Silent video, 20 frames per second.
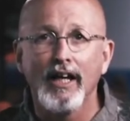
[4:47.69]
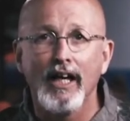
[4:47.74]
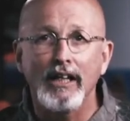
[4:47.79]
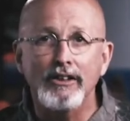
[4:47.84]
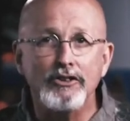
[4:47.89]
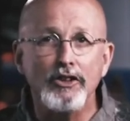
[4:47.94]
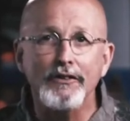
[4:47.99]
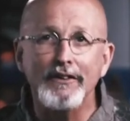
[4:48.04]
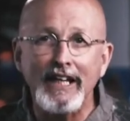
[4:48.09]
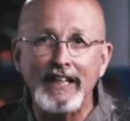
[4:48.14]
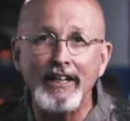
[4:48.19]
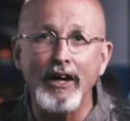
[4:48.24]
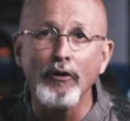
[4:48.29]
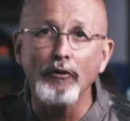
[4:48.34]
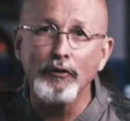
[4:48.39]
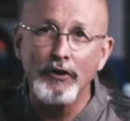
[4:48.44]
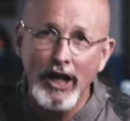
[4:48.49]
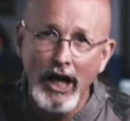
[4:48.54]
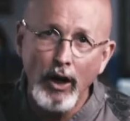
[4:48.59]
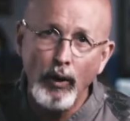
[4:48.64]
And so they
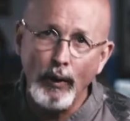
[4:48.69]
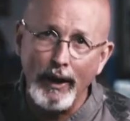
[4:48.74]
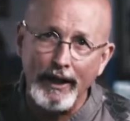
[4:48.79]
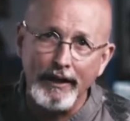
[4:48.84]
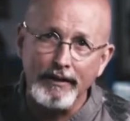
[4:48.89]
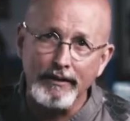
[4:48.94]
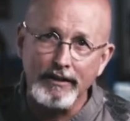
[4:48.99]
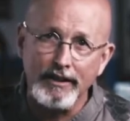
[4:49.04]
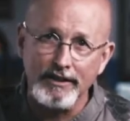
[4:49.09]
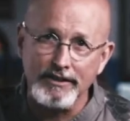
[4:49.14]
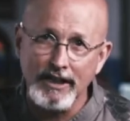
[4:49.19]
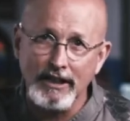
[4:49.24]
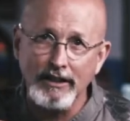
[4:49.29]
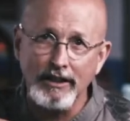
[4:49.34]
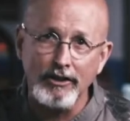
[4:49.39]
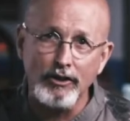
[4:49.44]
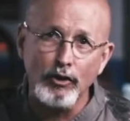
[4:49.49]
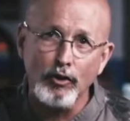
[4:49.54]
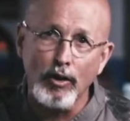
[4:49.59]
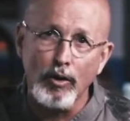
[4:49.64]
don't know it because they
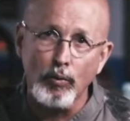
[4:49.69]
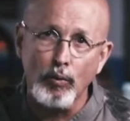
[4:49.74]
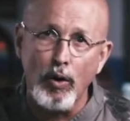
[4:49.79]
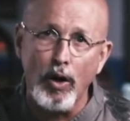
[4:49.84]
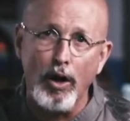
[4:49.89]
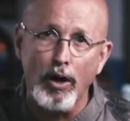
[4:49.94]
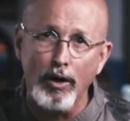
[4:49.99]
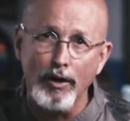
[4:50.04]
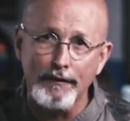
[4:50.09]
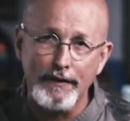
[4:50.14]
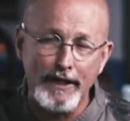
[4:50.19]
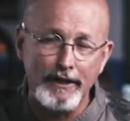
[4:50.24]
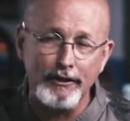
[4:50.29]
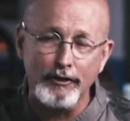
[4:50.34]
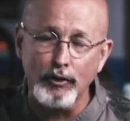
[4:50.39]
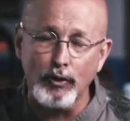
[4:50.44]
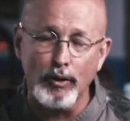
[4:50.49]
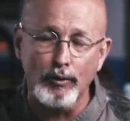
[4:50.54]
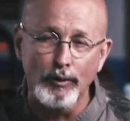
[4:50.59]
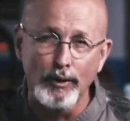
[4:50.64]
didn't
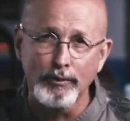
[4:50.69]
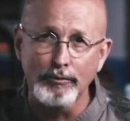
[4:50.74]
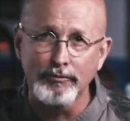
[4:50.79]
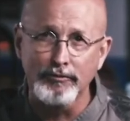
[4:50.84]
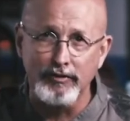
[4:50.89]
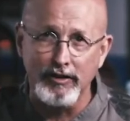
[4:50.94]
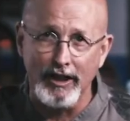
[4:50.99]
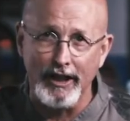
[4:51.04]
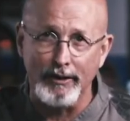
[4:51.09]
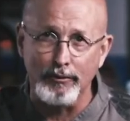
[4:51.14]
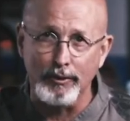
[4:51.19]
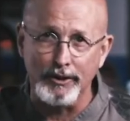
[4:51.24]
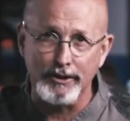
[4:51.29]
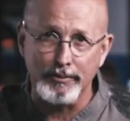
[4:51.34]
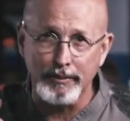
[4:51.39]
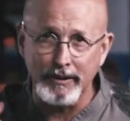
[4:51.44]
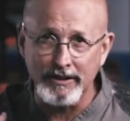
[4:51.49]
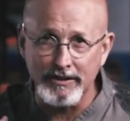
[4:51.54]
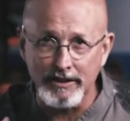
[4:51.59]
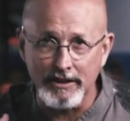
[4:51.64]
do a room flood, which
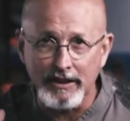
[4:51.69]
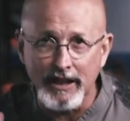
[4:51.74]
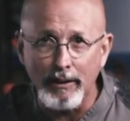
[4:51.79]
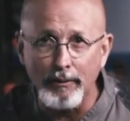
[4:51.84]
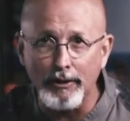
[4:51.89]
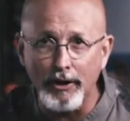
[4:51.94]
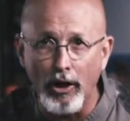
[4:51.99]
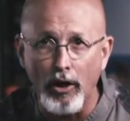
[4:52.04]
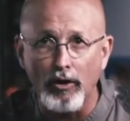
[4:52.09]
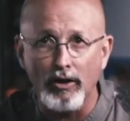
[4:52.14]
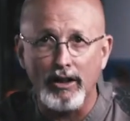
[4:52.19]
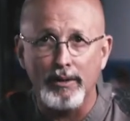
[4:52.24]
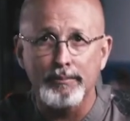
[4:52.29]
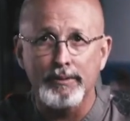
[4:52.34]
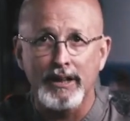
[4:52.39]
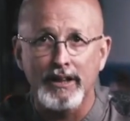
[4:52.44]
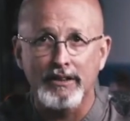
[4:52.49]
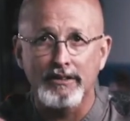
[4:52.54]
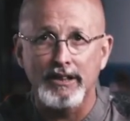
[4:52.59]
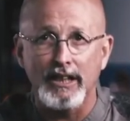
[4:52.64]
means that they would all come
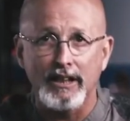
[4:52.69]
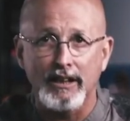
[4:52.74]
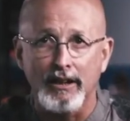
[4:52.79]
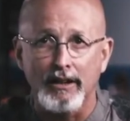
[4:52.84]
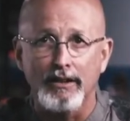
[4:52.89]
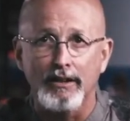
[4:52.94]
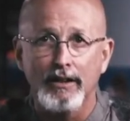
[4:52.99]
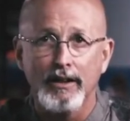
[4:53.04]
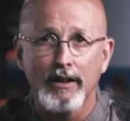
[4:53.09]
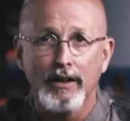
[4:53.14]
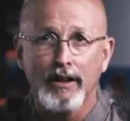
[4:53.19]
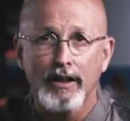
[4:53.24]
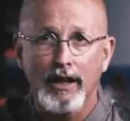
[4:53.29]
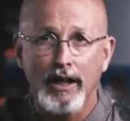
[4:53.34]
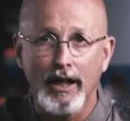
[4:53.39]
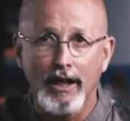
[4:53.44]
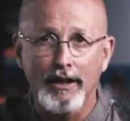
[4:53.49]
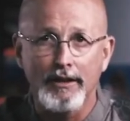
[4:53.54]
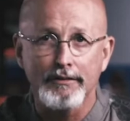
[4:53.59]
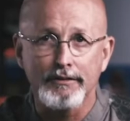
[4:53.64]
in and take
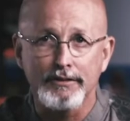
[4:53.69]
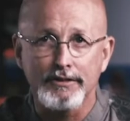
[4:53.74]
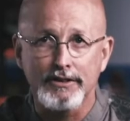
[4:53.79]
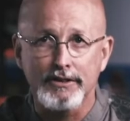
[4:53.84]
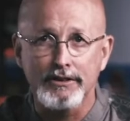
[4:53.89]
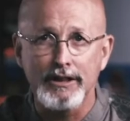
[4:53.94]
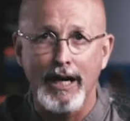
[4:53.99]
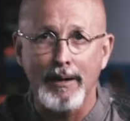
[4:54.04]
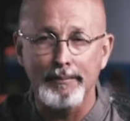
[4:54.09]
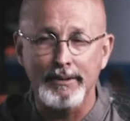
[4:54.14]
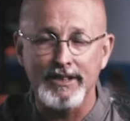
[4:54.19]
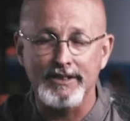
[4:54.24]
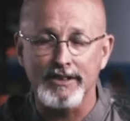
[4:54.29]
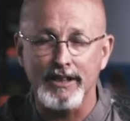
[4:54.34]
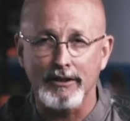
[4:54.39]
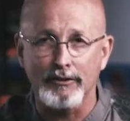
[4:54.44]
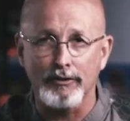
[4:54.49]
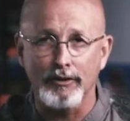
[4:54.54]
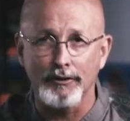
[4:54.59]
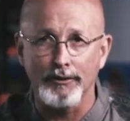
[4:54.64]
a dominant
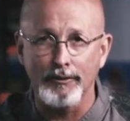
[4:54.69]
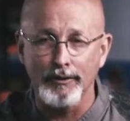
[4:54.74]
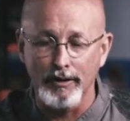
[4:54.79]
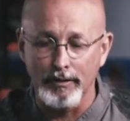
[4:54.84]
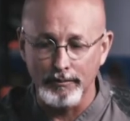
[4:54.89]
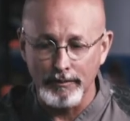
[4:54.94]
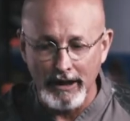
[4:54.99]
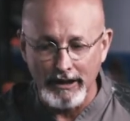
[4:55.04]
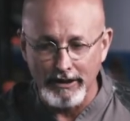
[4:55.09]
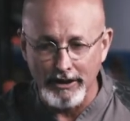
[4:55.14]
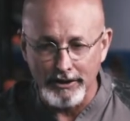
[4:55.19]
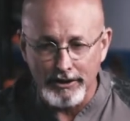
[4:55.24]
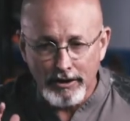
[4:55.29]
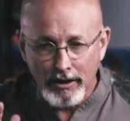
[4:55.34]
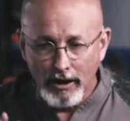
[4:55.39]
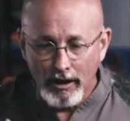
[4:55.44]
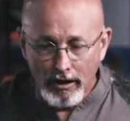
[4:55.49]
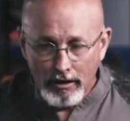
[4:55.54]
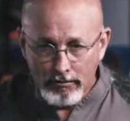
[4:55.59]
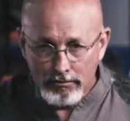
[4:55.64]
sector on the room. They just,
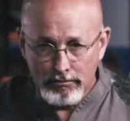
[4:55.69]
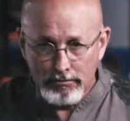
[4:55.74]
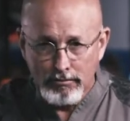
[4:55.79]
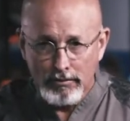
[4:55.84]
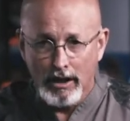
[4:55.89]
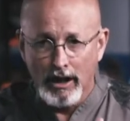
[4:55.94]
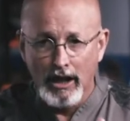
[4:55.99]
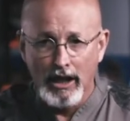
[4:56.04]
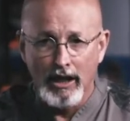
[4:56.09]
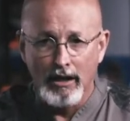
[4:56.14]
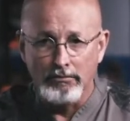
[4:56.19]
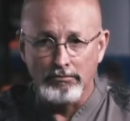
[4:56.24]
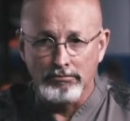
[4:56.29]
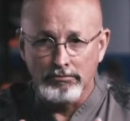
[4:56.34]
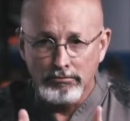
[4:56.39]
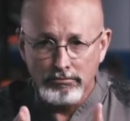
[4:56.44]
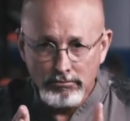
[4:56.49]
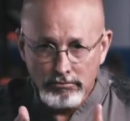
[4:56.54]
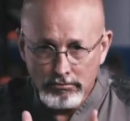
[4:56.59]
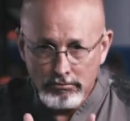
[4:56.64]

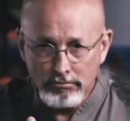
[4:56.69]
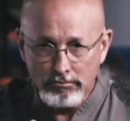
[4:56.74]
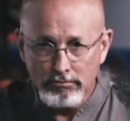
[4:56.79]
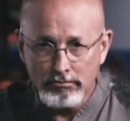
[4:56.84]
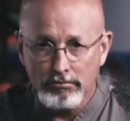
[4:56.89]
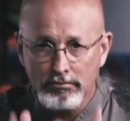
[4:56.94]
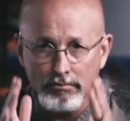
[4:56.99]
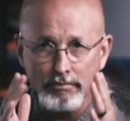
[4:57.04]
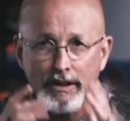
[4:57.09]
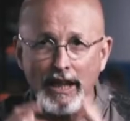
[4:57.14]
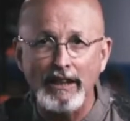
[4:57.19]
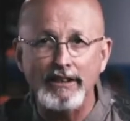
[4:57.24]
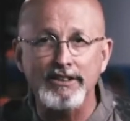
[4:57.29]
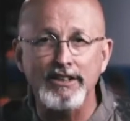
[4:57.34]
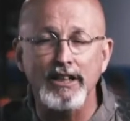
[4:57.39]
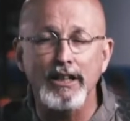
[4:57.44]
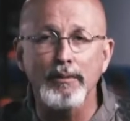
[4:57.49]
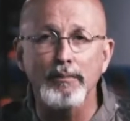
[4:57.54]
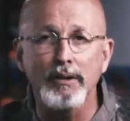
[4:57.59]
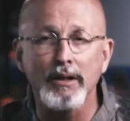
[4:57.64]
they'd
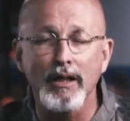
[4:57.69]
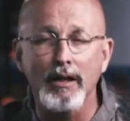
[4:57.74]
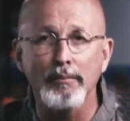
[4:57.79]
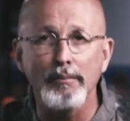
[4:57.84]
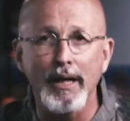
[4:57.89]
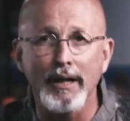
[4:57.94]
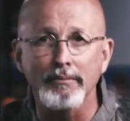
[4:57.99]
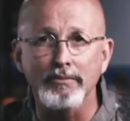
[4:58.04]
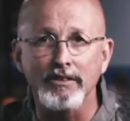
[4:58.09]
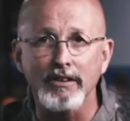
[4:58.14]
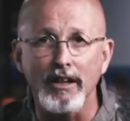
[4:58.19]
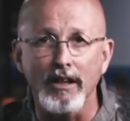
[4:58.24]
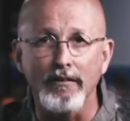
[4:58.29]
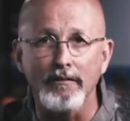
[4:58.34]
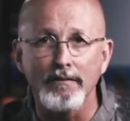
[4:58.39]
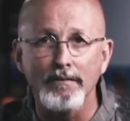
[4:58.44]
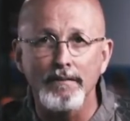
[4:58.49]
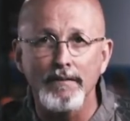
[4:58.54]
send him in there by himself.